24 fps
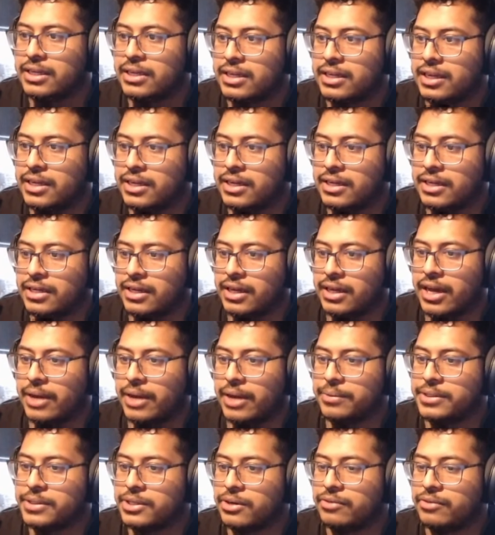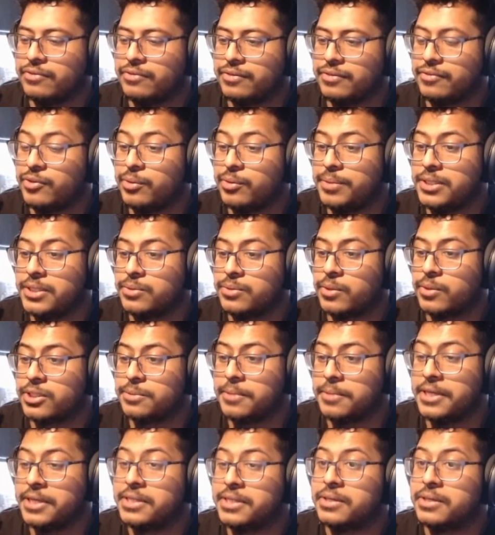Uh, I would go for four piece
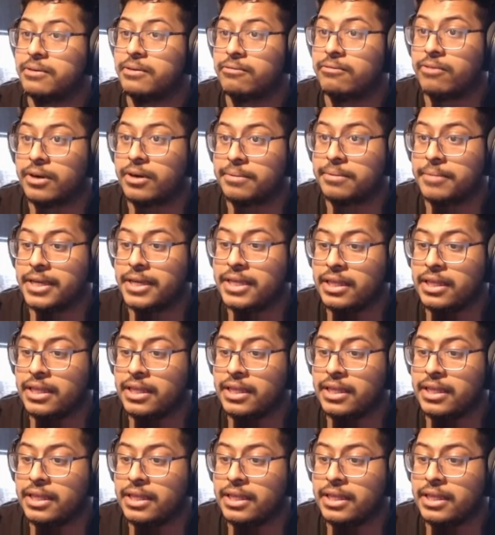Watchmaker on Ruan Mei.